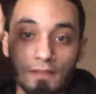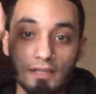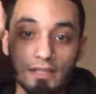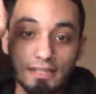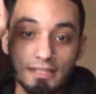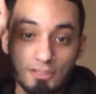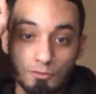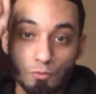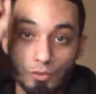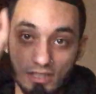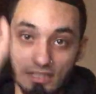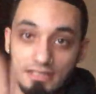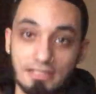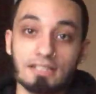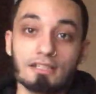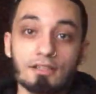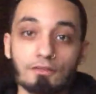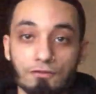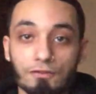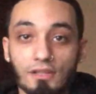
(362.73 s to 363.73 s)
is what it's
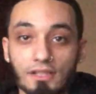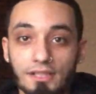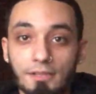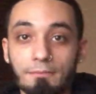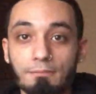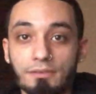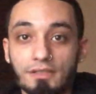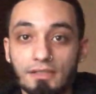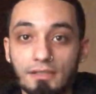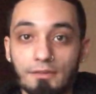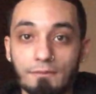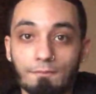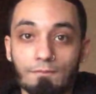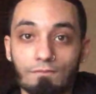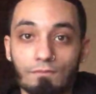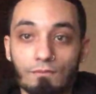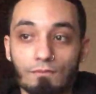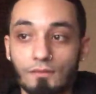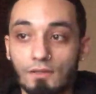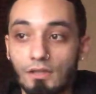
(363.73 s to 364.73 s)
gonna fucking be.
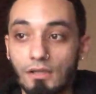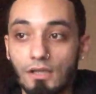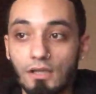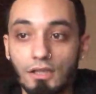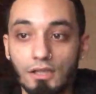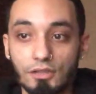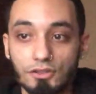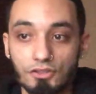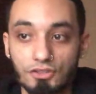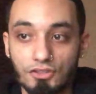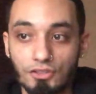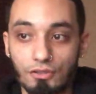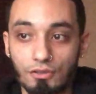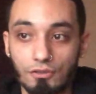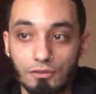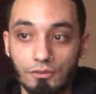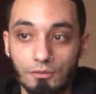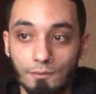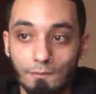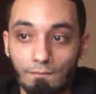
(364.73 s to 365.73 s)

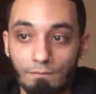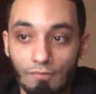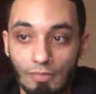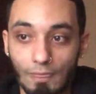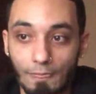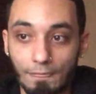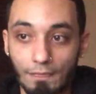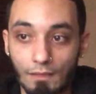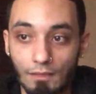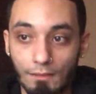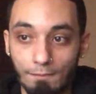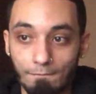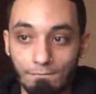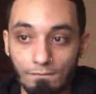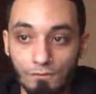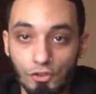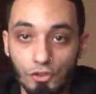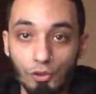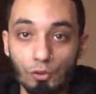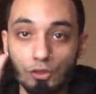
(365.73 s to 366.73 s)
So
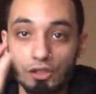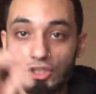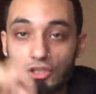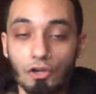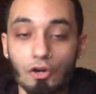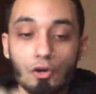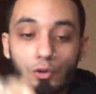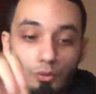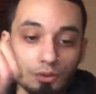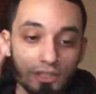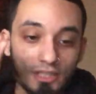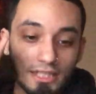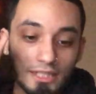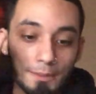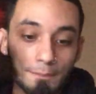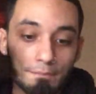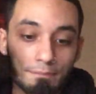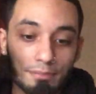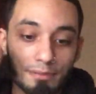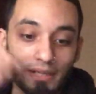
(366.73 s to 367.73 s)
you can
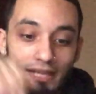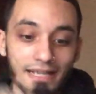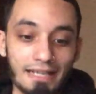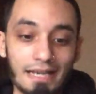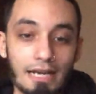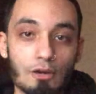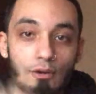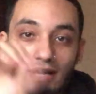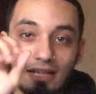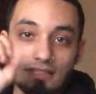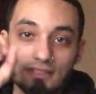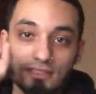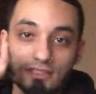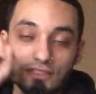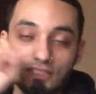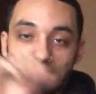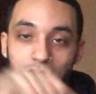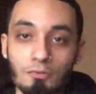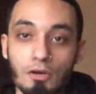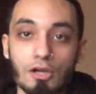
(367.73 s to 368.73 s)
only play out as the
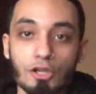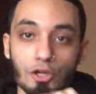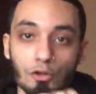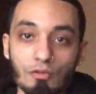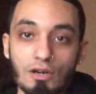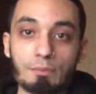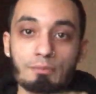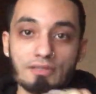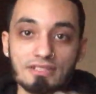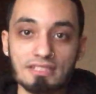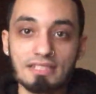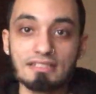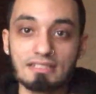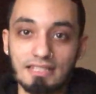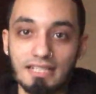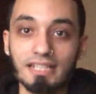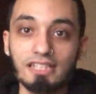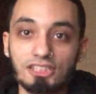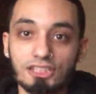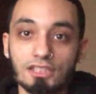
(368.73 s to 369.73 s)
smaller
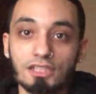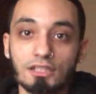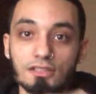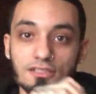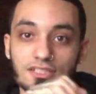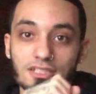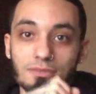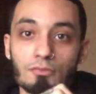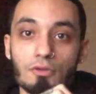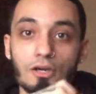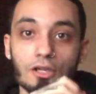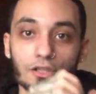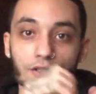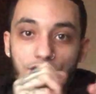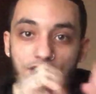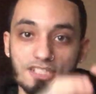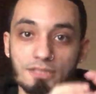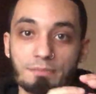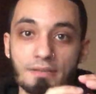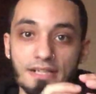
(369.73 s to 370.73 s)
representation, a smaller
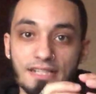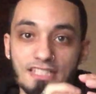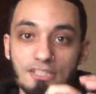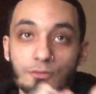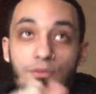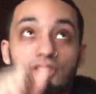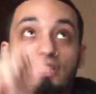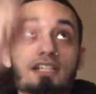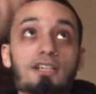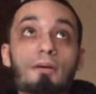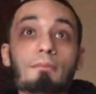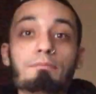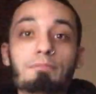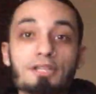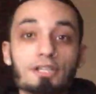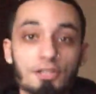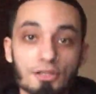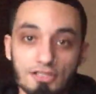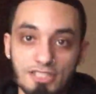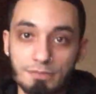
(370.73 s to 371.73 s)
space within a
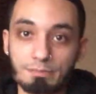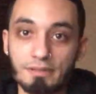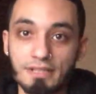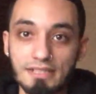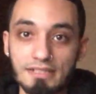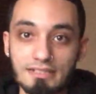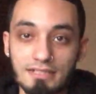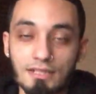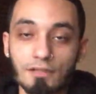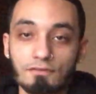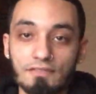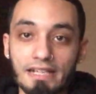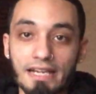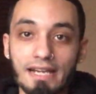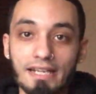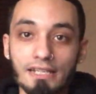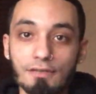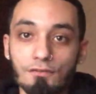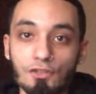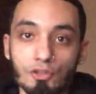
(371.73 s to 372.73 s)
bigger space of
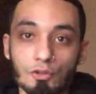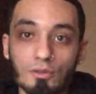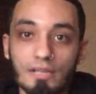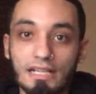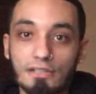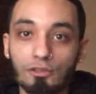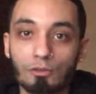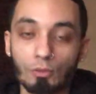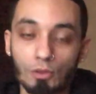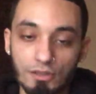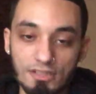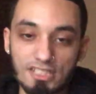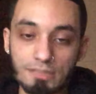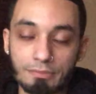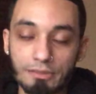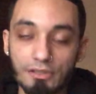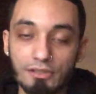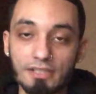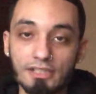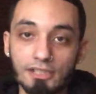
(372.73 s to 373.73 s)
that. If you don't like the word
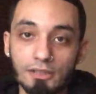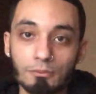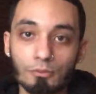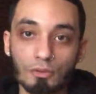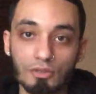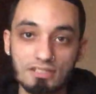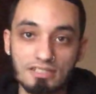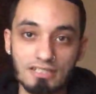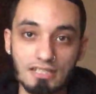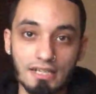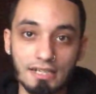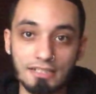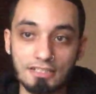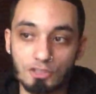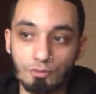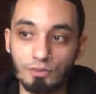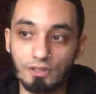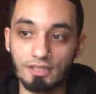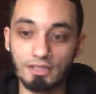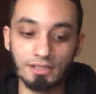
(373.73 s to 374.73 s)
spirit and you're more
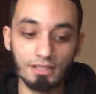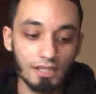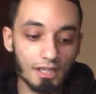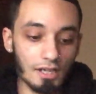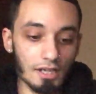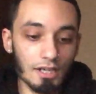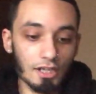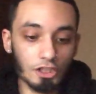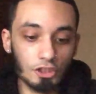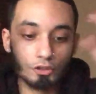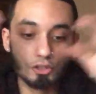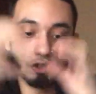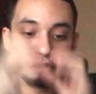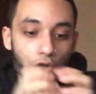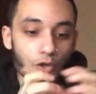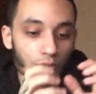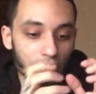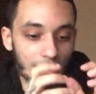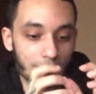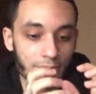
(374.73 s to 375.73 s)
science with it, you can
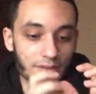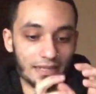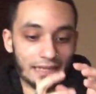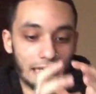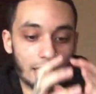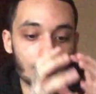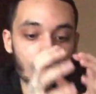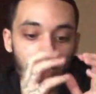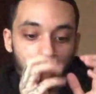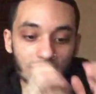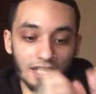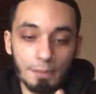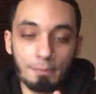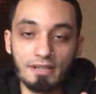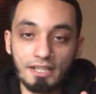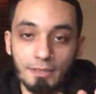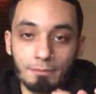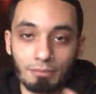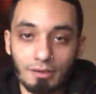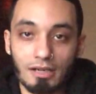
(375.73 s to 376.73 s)
only play out a
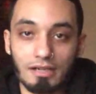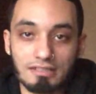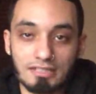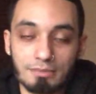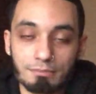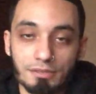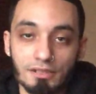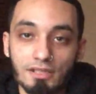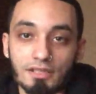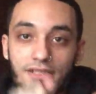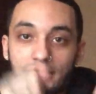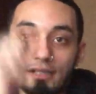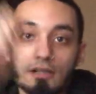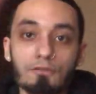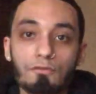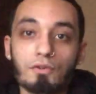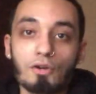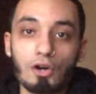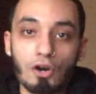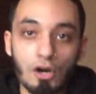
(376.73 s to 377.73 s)
limited possibility
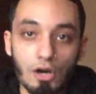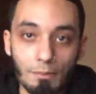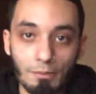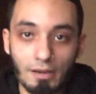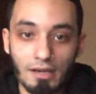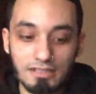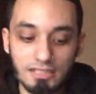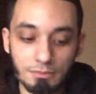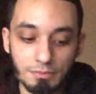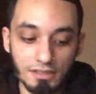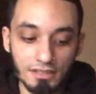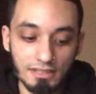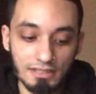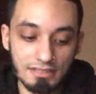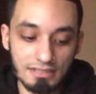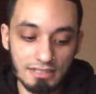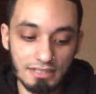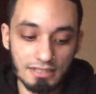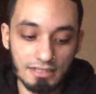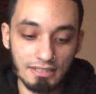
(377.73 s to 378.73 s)
of what all
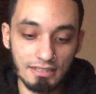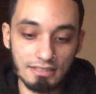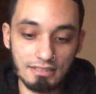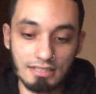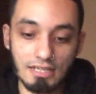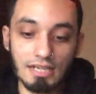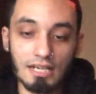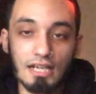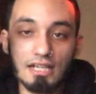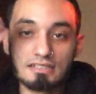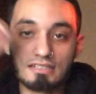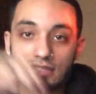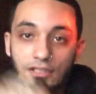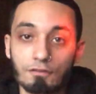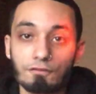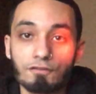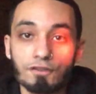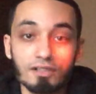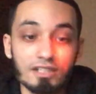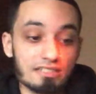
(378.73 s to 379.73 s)
possibilities is to the
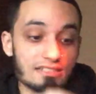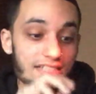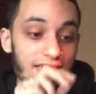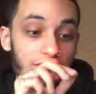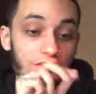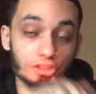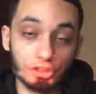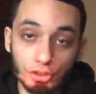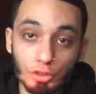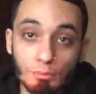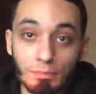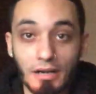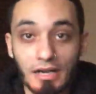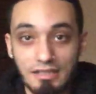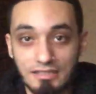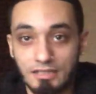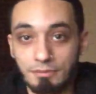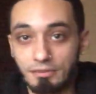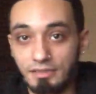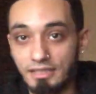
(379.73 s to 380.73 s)
fullest that you
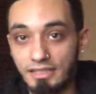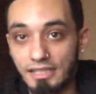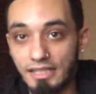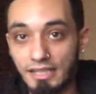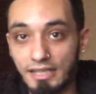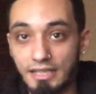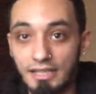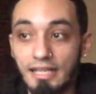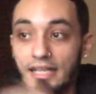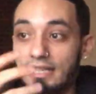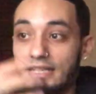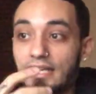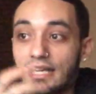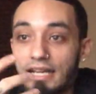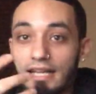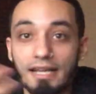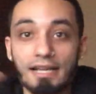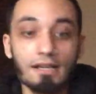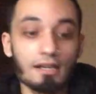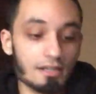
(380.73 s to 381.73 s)
possibly can,
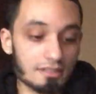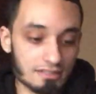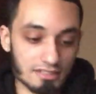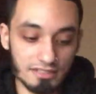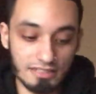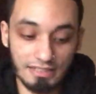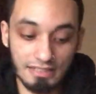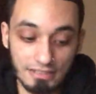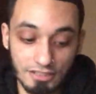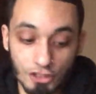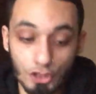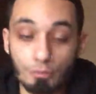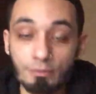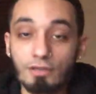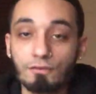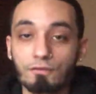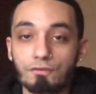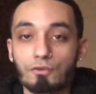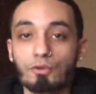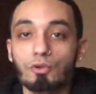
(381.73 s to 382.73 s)
aka us in these
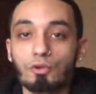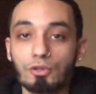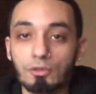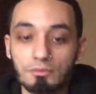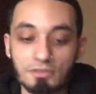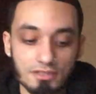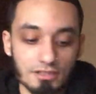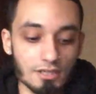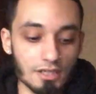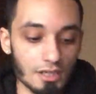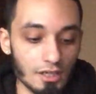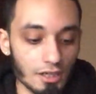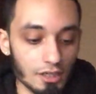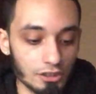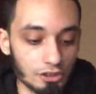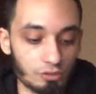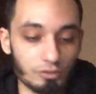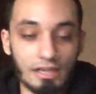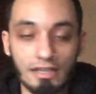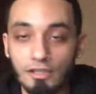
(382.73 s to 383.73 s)
human forms
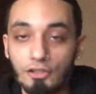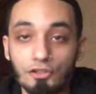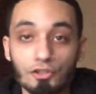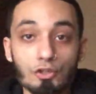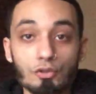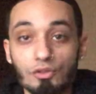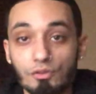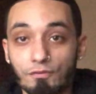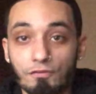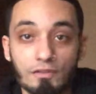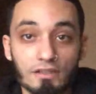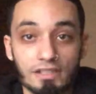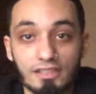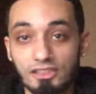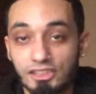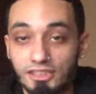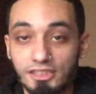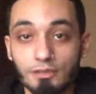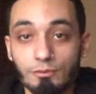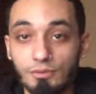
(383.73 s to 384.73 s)
trying to do the fucking
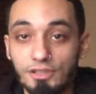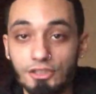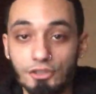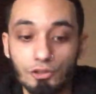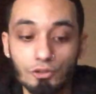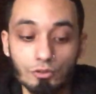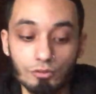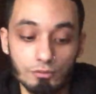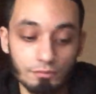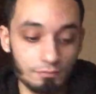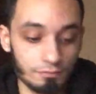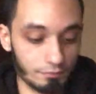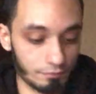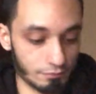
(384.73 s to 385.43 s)
shit we do